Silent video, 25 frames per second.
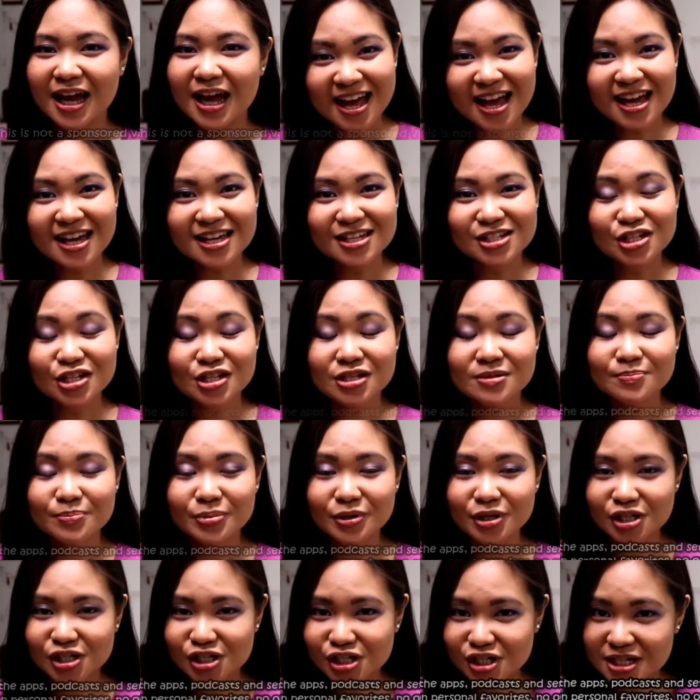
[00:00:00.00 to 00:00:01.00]
I just
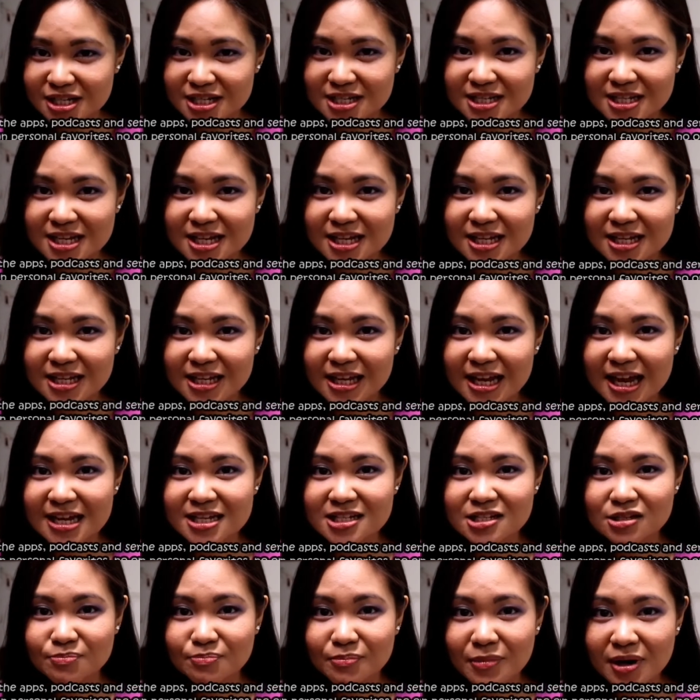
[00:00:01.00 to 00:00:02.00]
purchased it
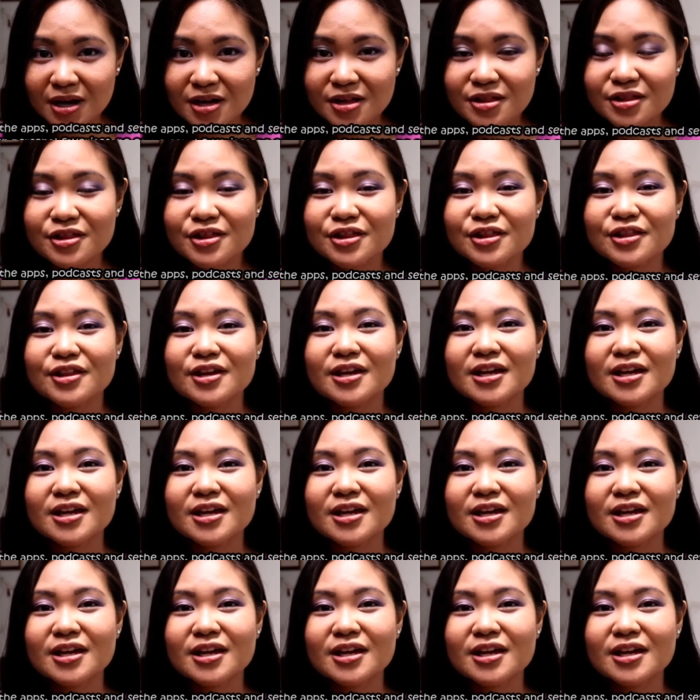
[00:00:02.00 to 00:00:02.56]
last month.